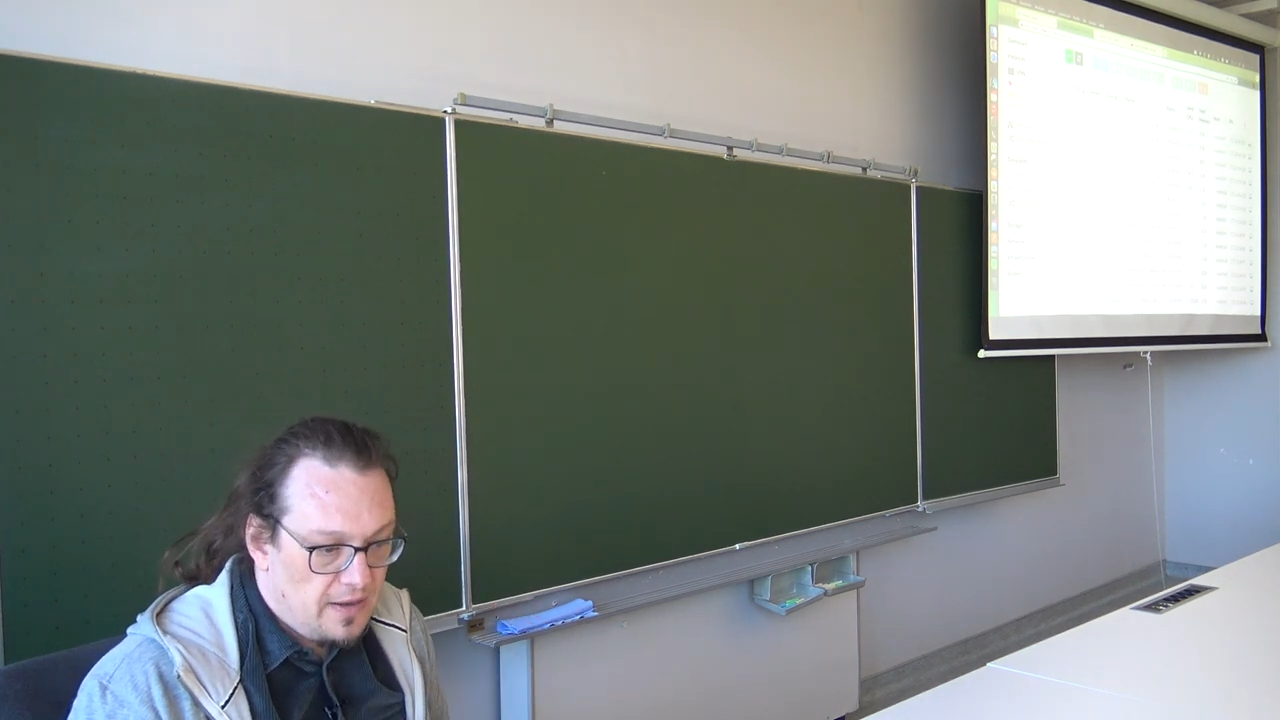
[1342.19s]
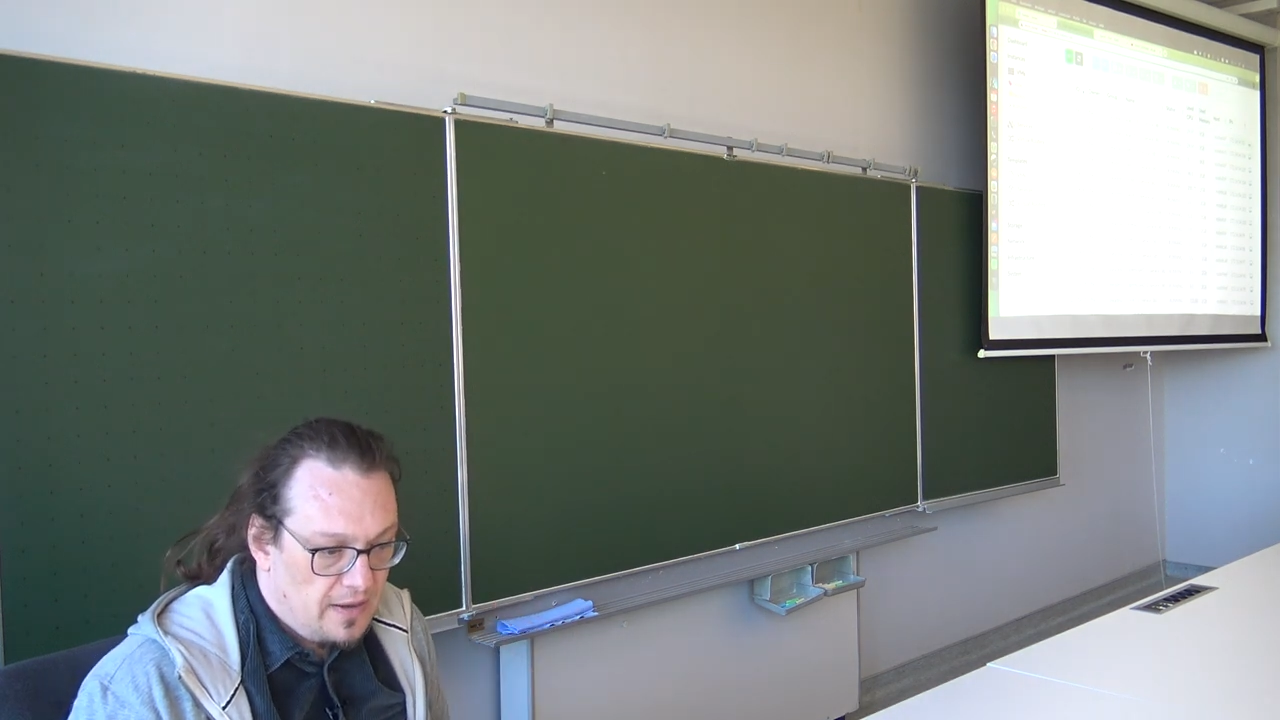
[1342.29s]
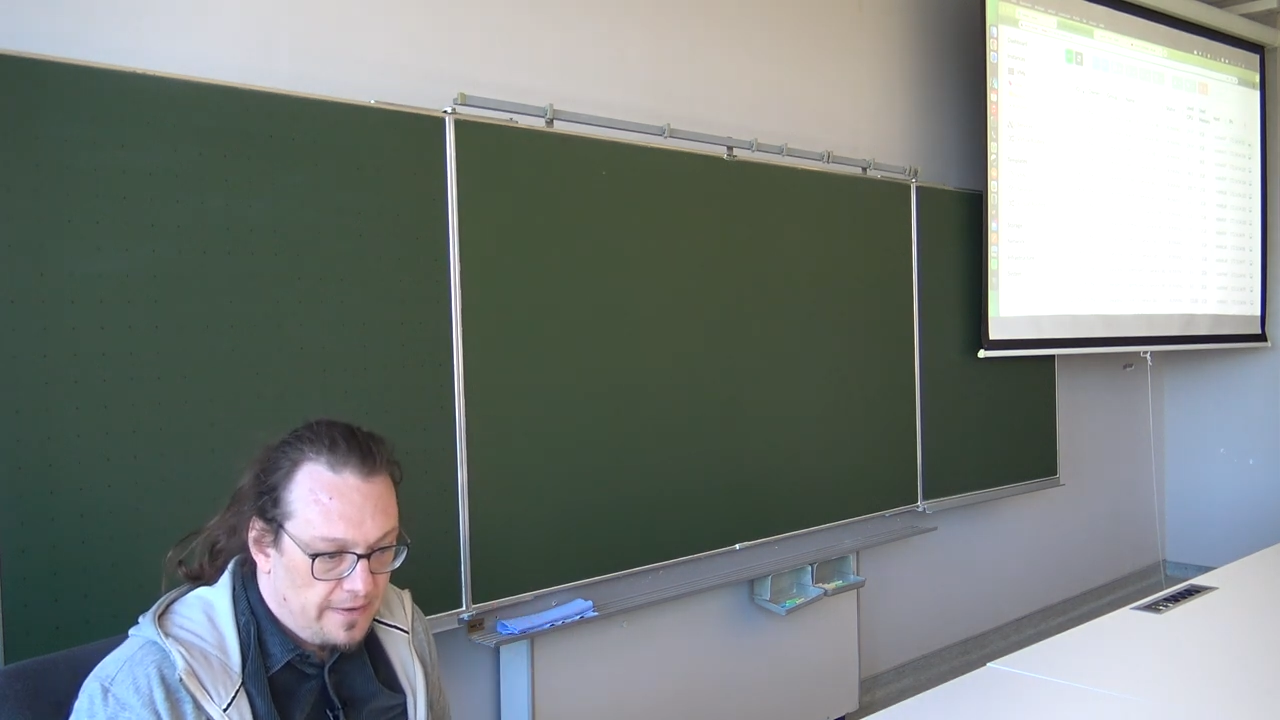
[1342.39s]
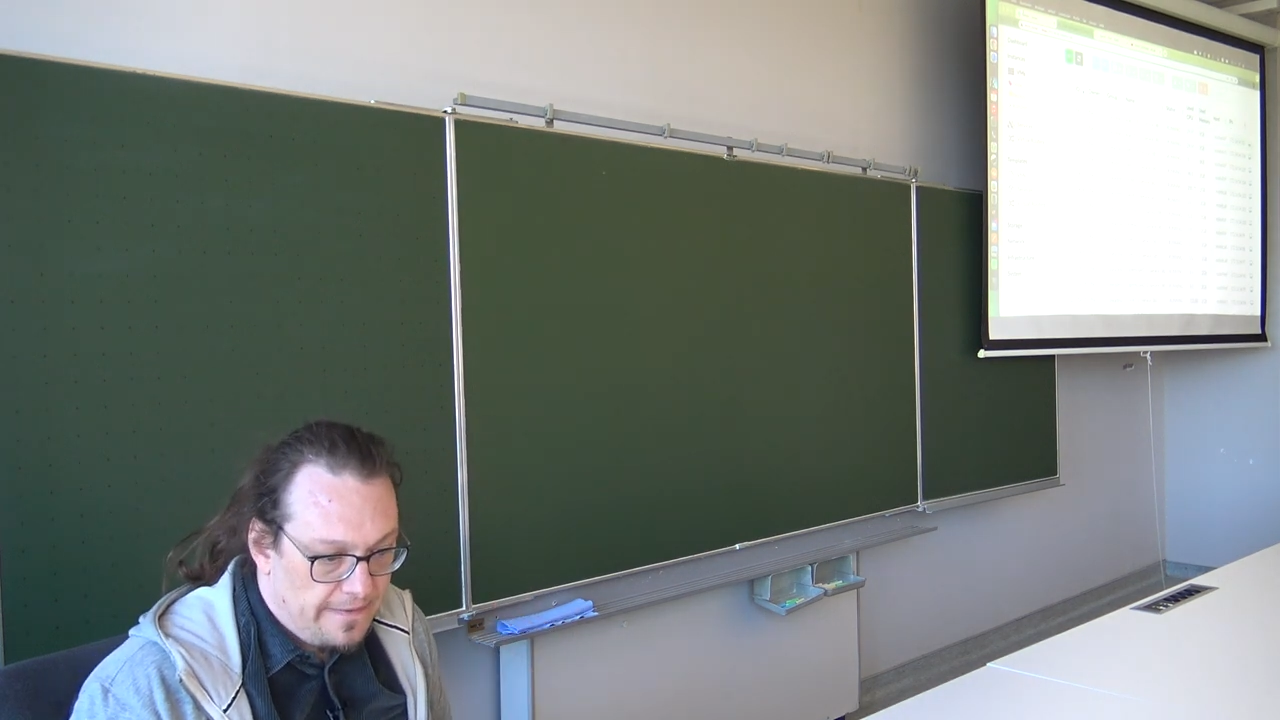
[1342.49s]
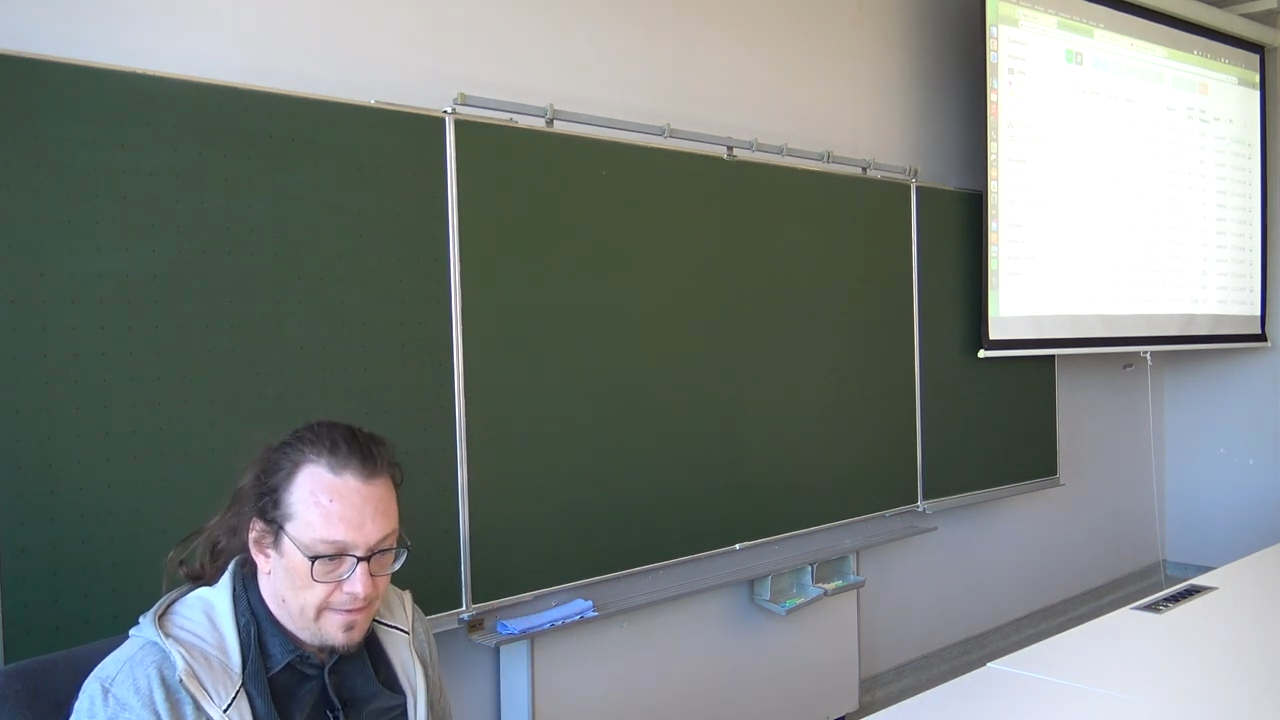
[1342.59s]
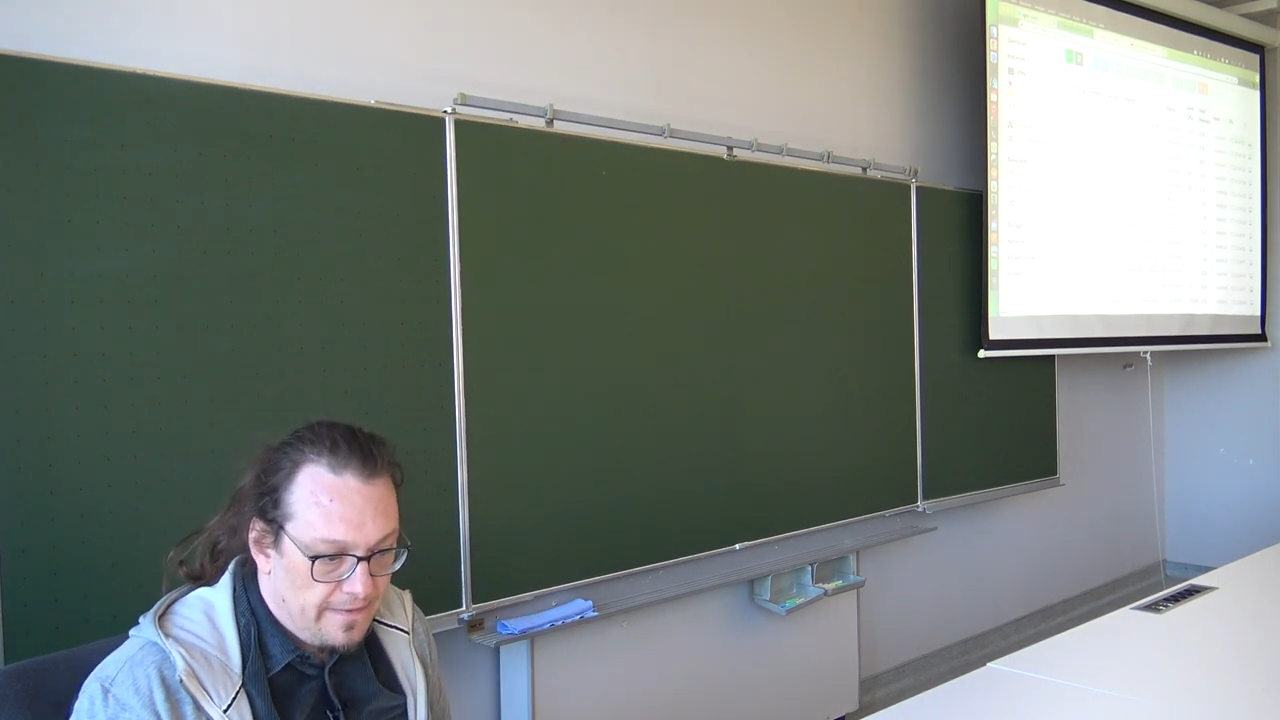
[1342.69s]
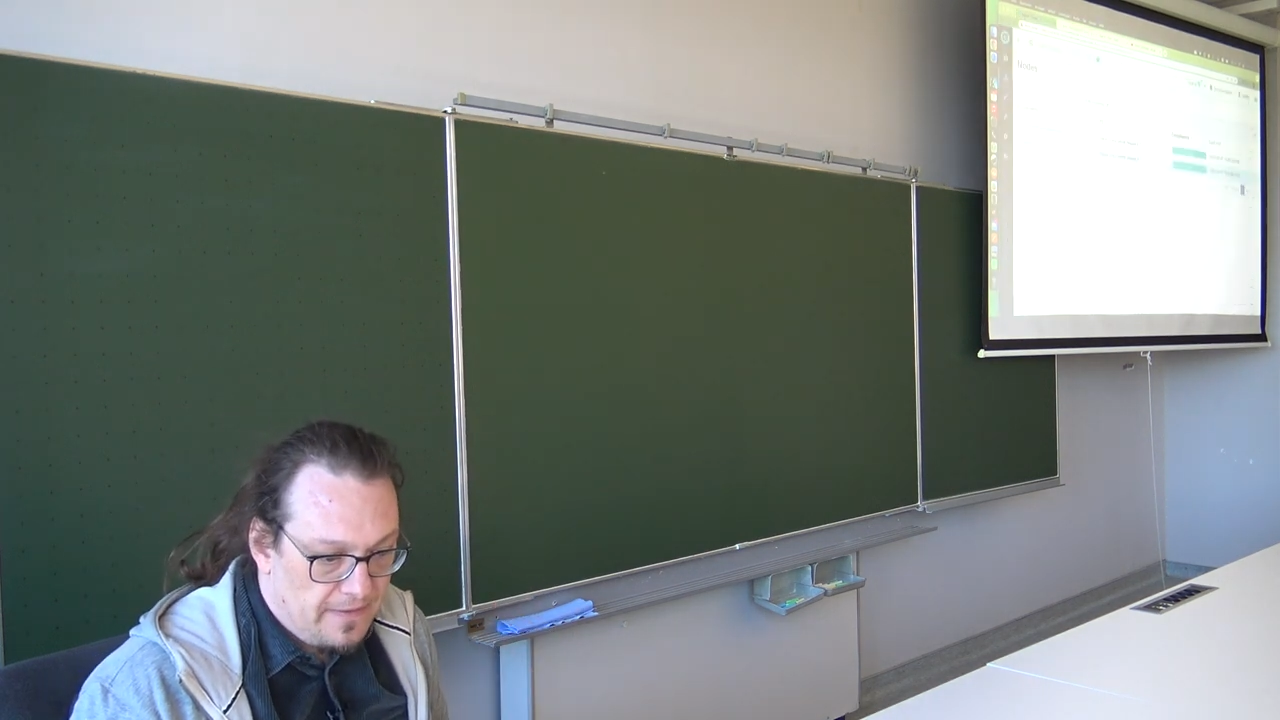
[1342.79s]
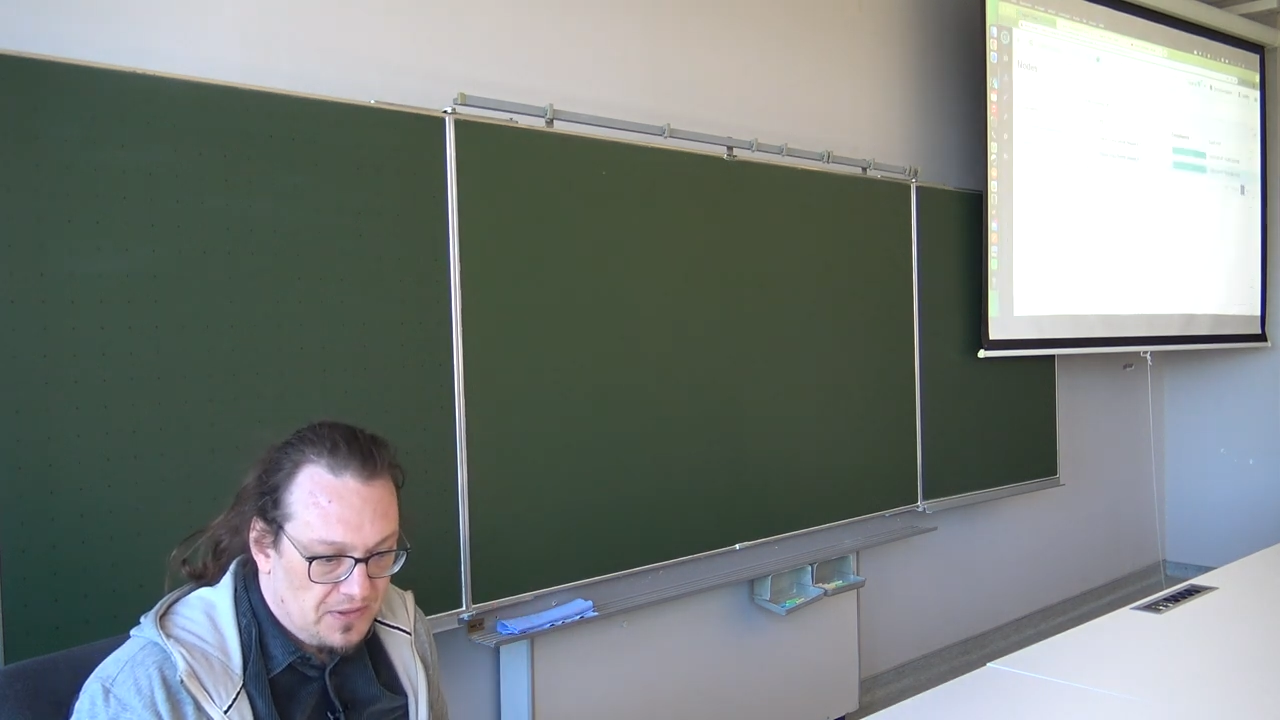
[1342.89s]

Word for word: Uh,